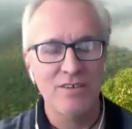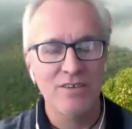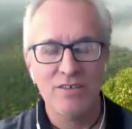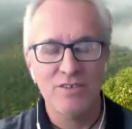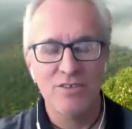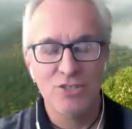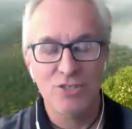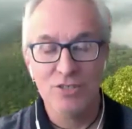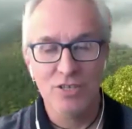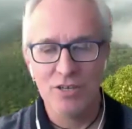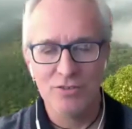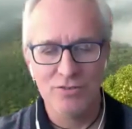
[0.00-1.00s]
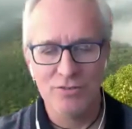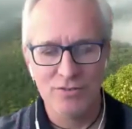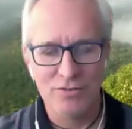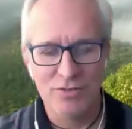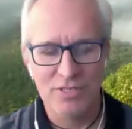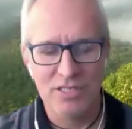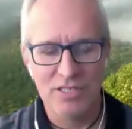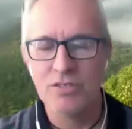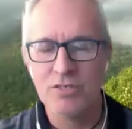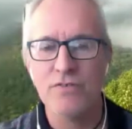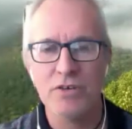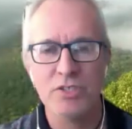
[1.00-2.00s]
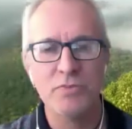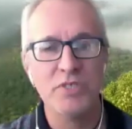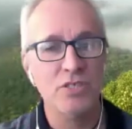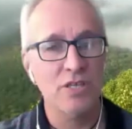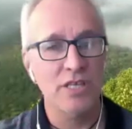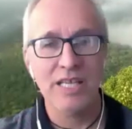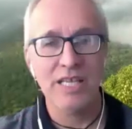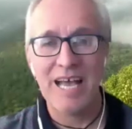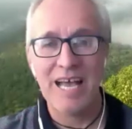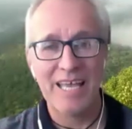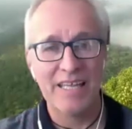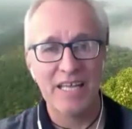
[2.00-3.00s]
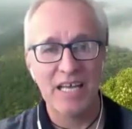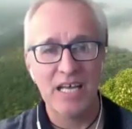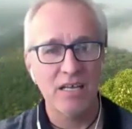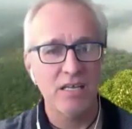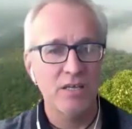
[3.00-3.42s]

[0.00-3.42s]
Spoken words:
you should go to see those forests, especially in Guyana,